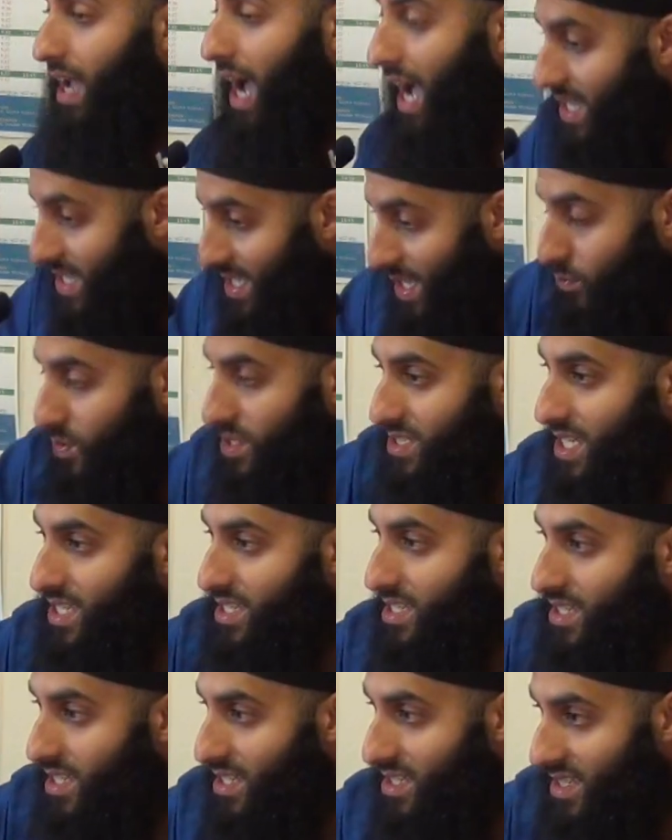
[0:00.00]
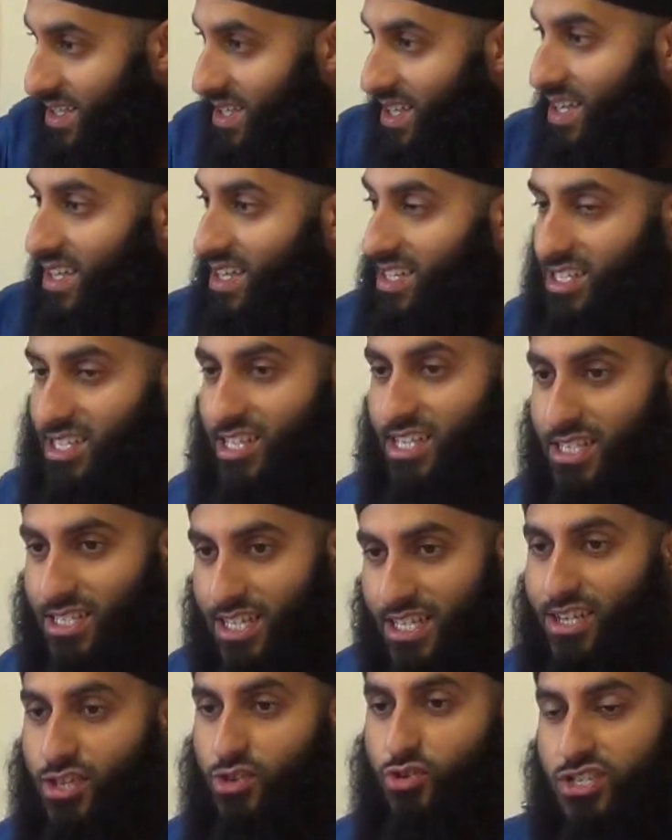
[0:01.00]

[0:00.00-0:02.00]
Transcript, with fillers: Hatta we say to the, to the, to the